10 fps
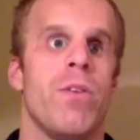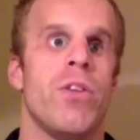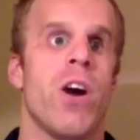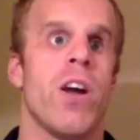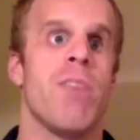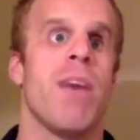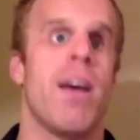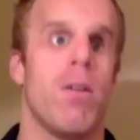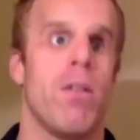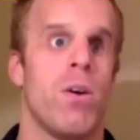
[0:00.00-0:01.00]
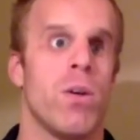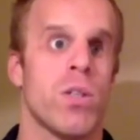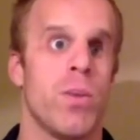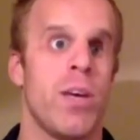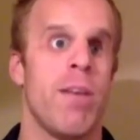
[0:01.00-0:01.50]
doggy paddle the whole
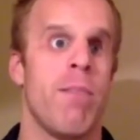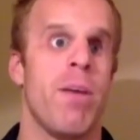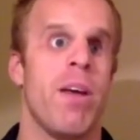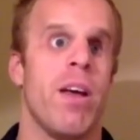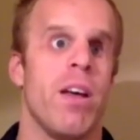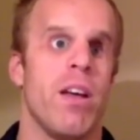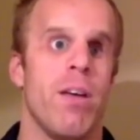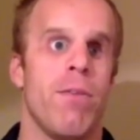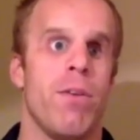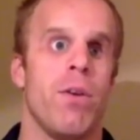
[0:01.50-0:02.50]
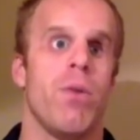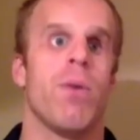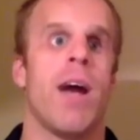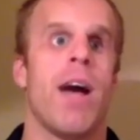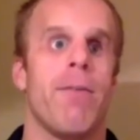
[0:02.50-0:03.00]
swim, if you
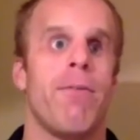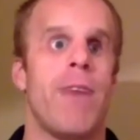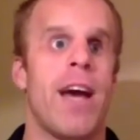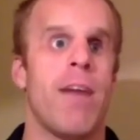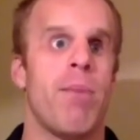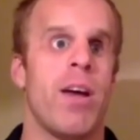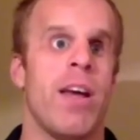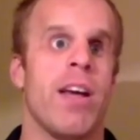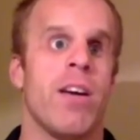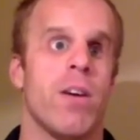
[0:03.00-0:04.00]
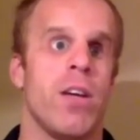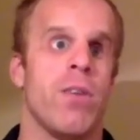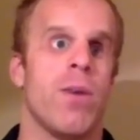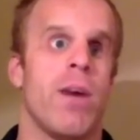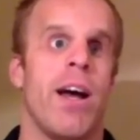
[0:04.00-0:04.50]
ride a fat bike, or
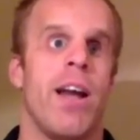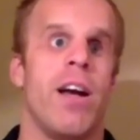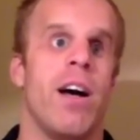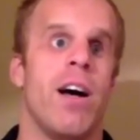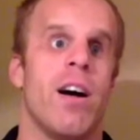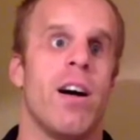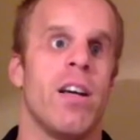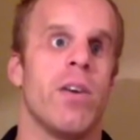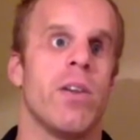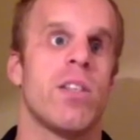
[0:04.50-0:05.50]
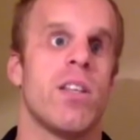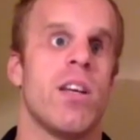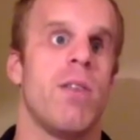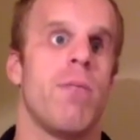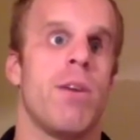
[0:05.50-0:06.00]
you ride a
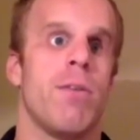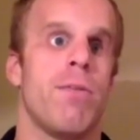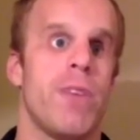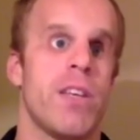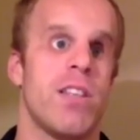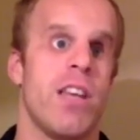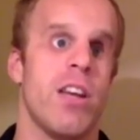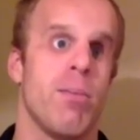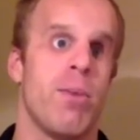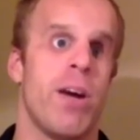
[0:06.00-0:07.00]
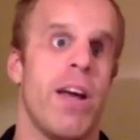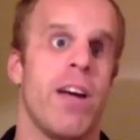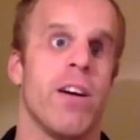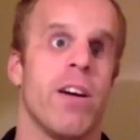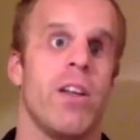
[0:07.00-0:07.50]
fixed gear
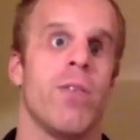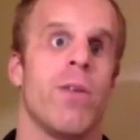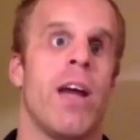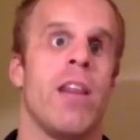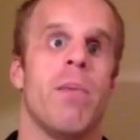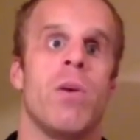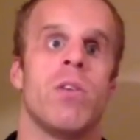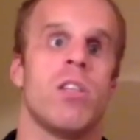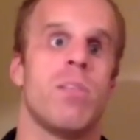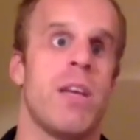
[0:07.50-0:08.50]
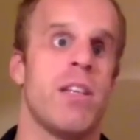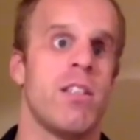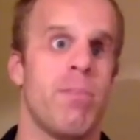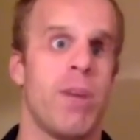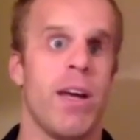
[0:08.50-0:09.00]
bike, or you ride the most
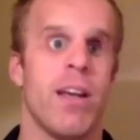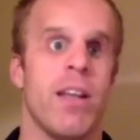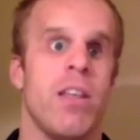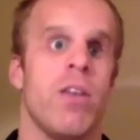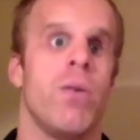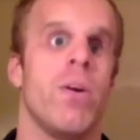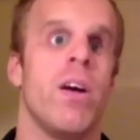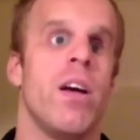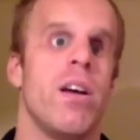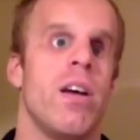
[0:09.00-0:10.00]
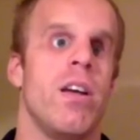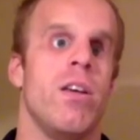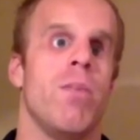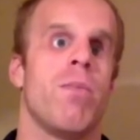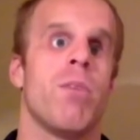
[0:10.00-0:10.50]
expensive bike, and you
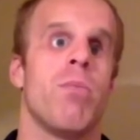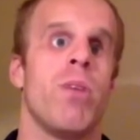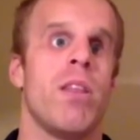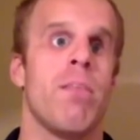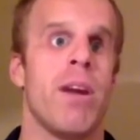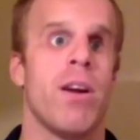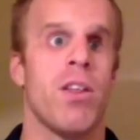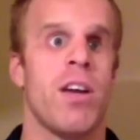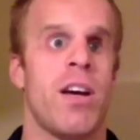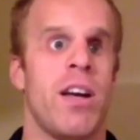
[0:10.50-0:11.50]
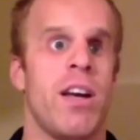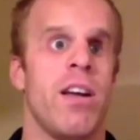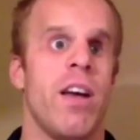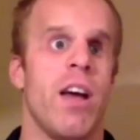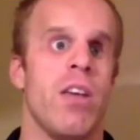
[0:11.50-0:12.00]
complete the marathon,
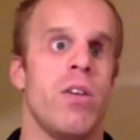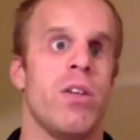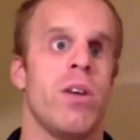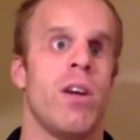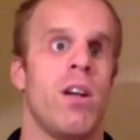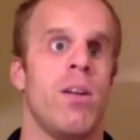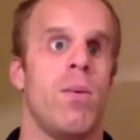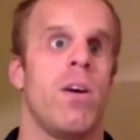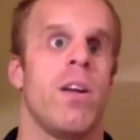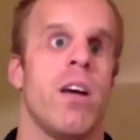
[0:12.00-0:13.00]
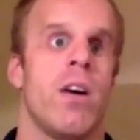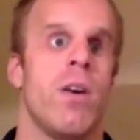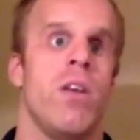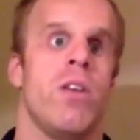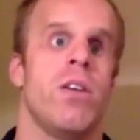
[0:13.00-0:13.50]
and you do it all in one go,
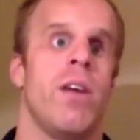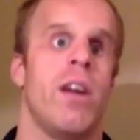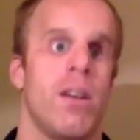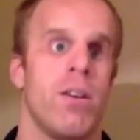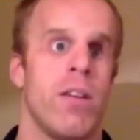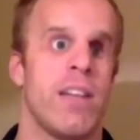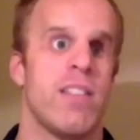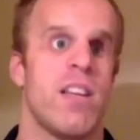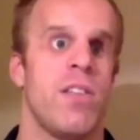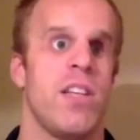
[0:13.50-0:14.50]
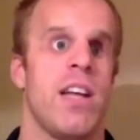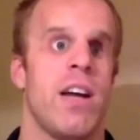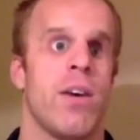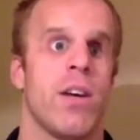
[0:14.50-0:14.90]
and you do it in under that 17 hour